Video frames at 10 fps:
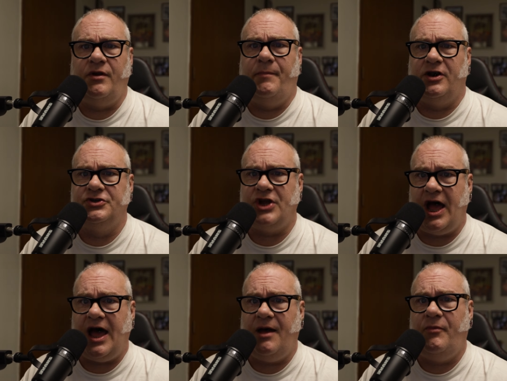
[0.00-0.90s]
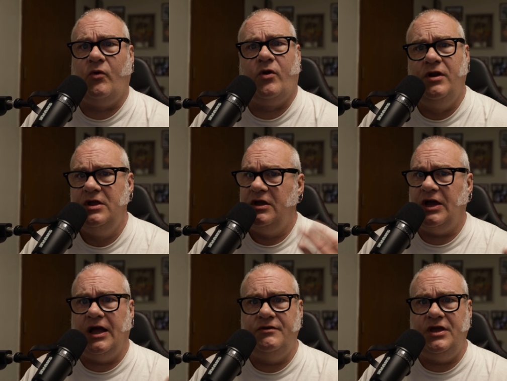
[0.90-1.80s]
a better job or,
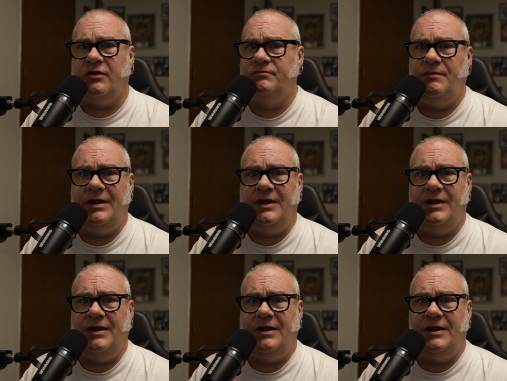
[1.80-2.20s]
uh, you know,